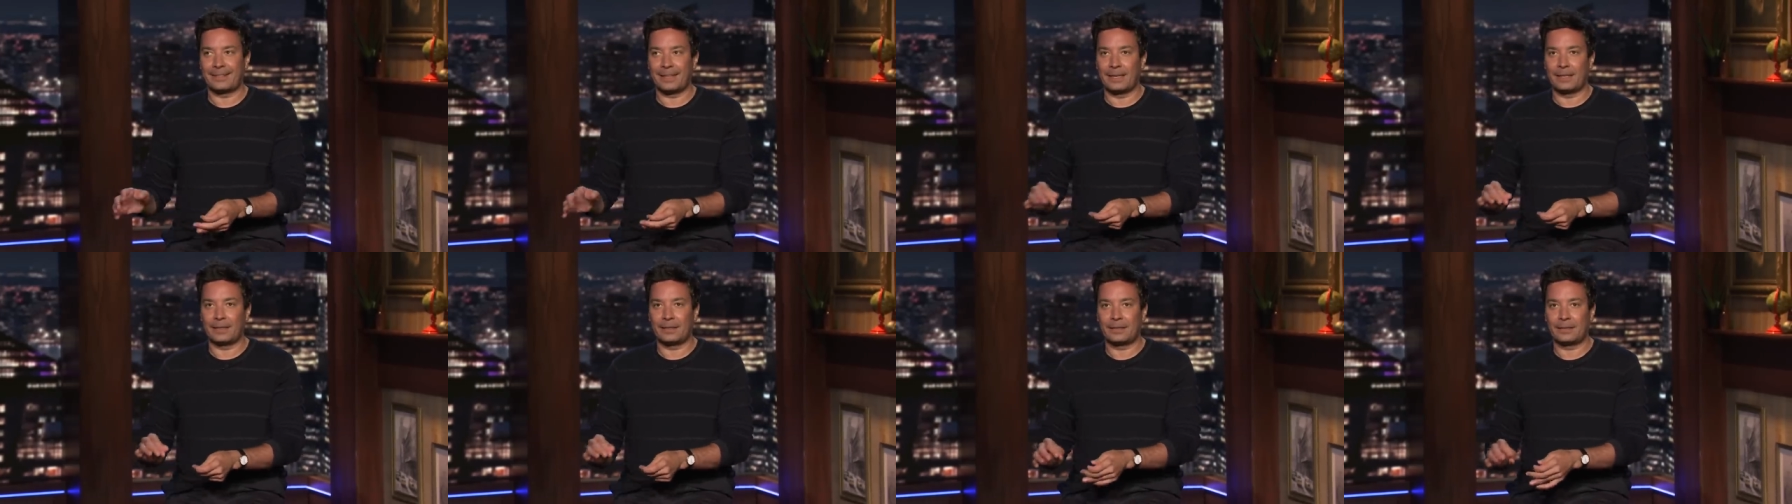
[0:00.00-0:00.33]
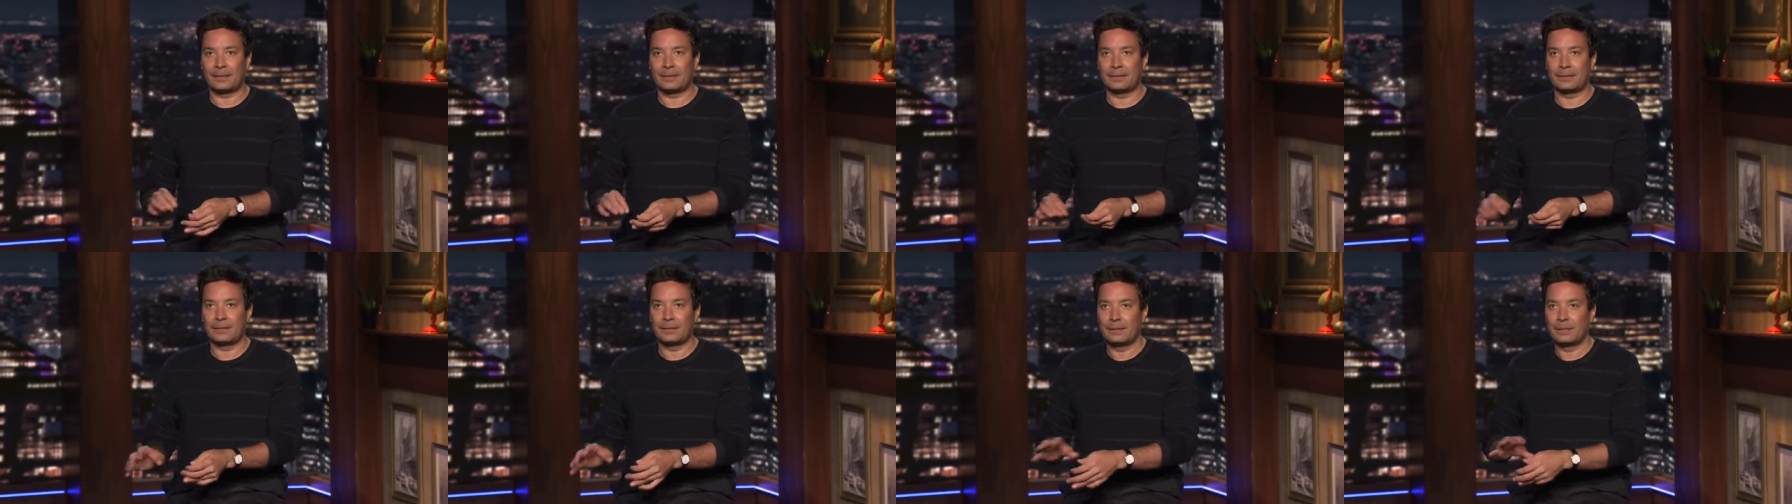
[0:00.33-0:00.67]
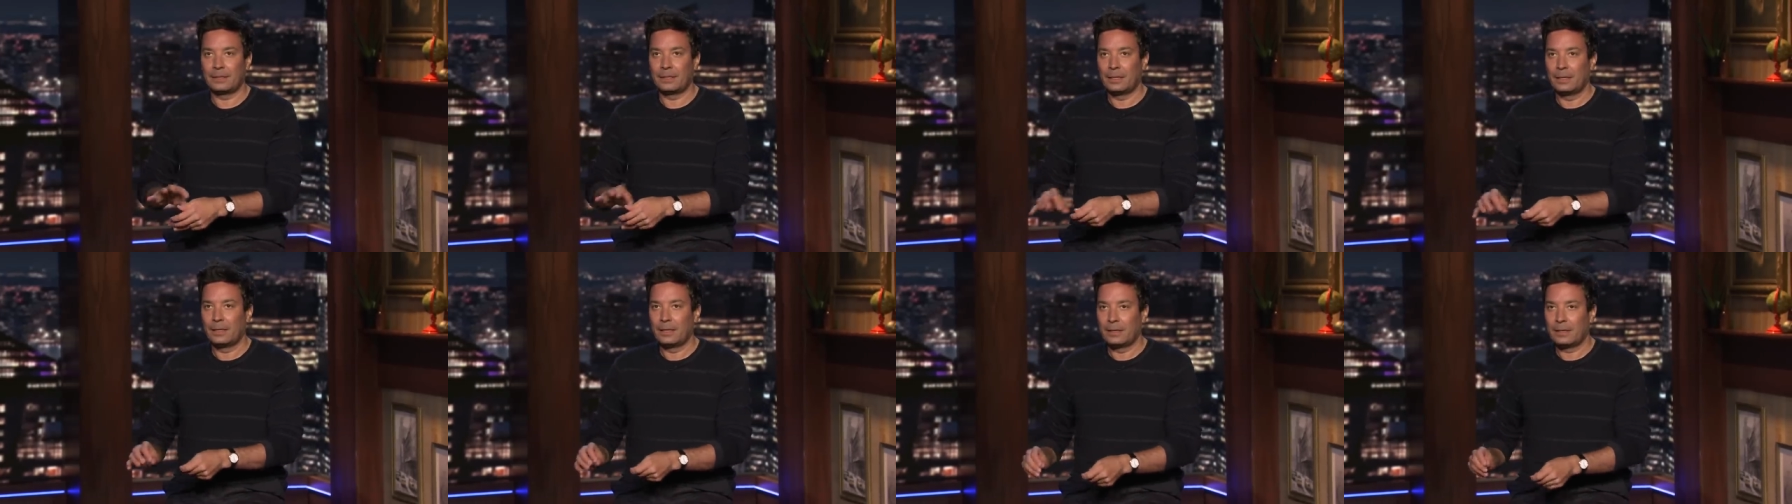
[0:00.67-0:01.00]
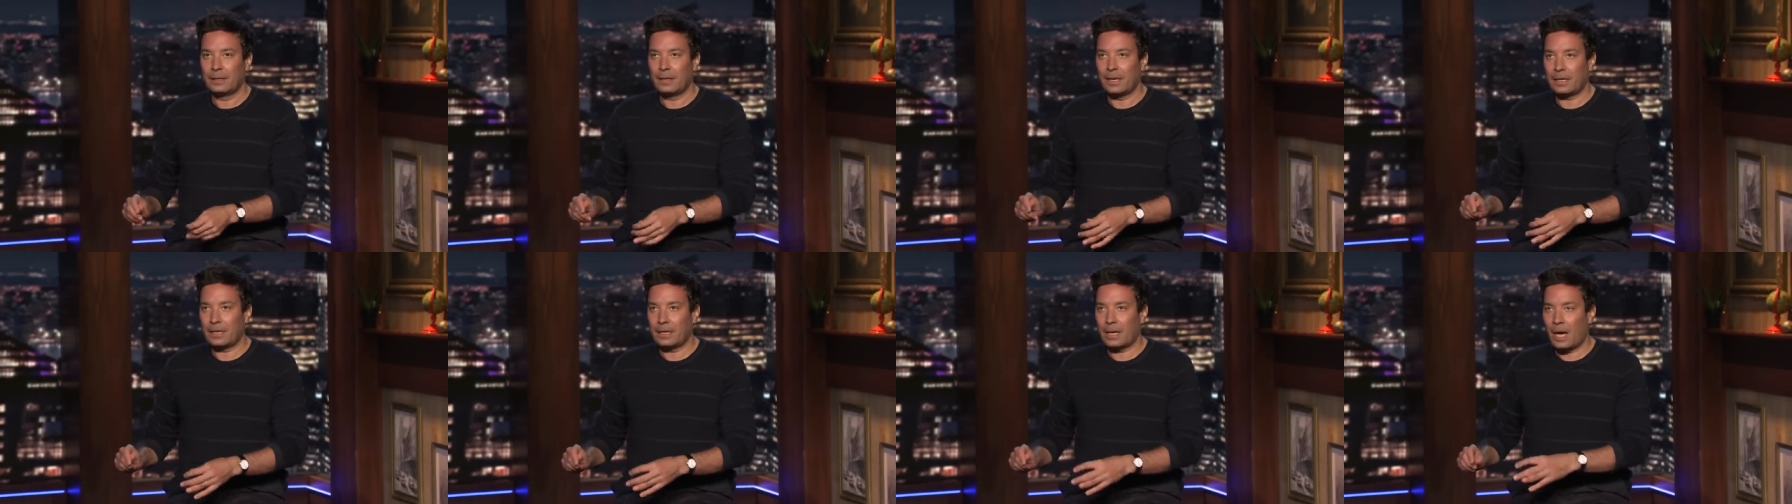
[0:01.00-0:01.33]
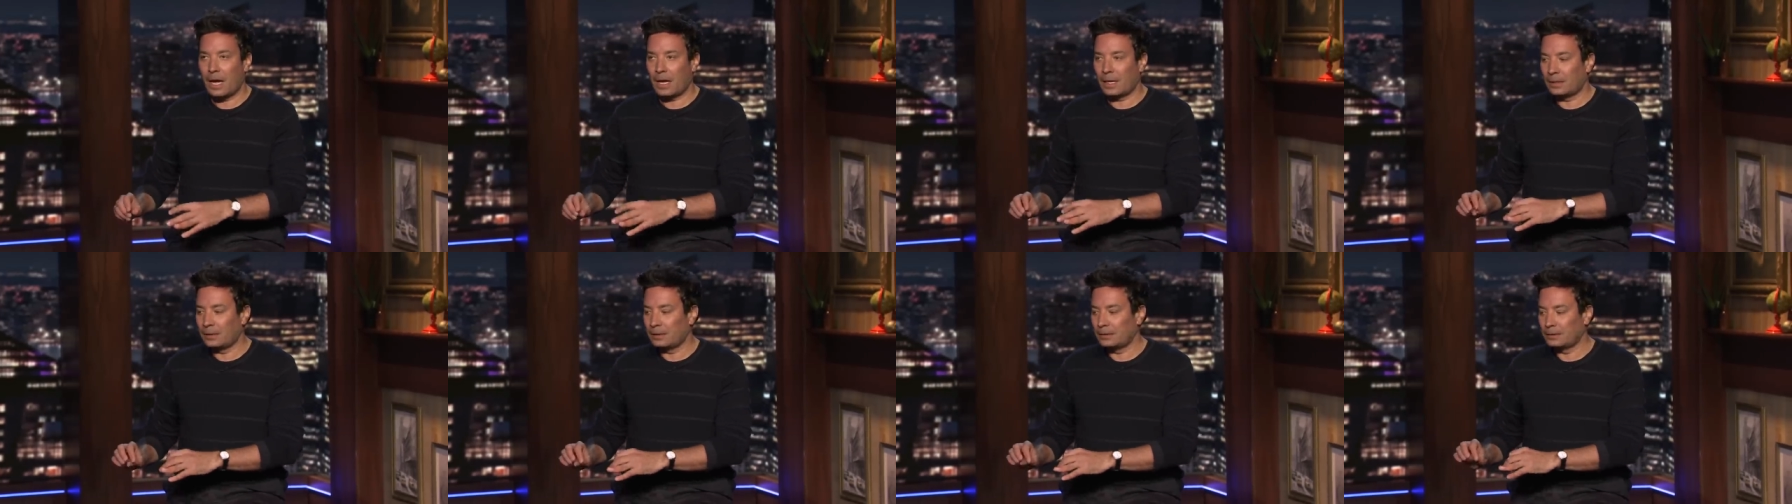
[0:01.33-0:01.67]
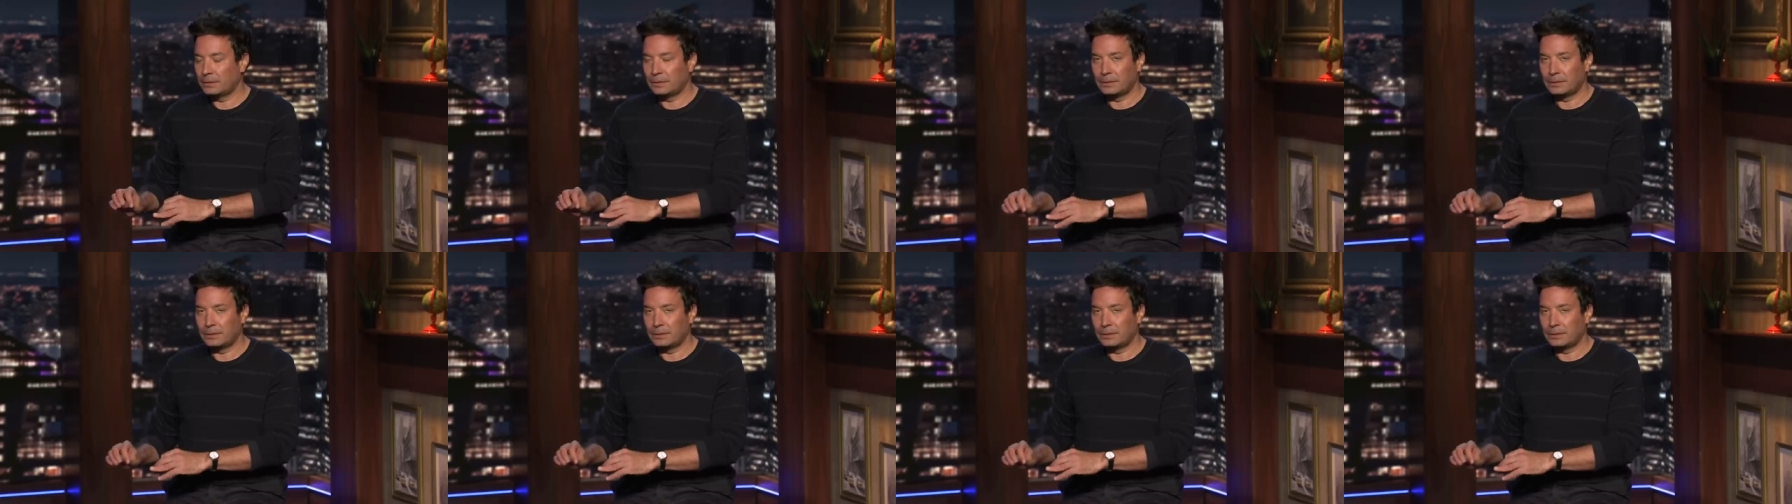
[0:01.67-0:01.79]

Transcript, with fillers: Thank God."